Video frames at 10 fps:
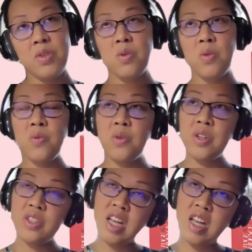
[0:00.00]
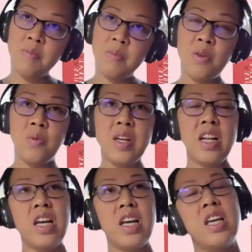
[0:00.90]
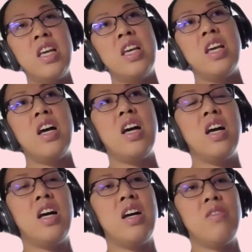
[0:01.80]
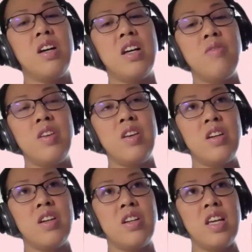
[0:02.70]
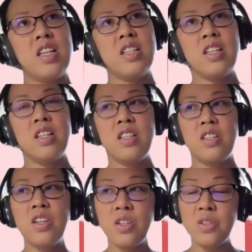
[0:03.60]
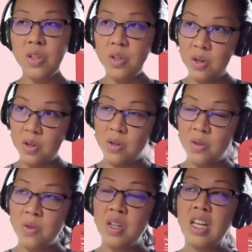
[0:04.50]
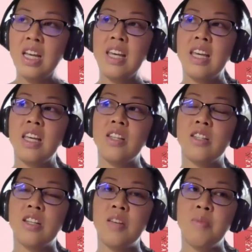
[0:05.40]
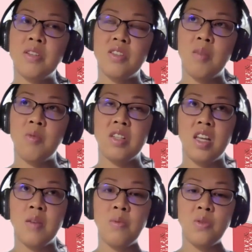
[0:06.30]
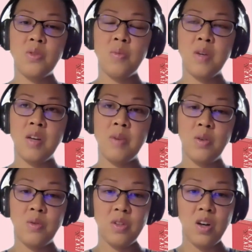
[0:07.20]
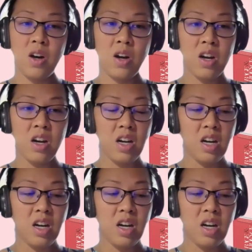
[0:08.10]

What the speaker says: So for example, when I arrived here 18 years ago, in 3 months time, I was able to buy my own car.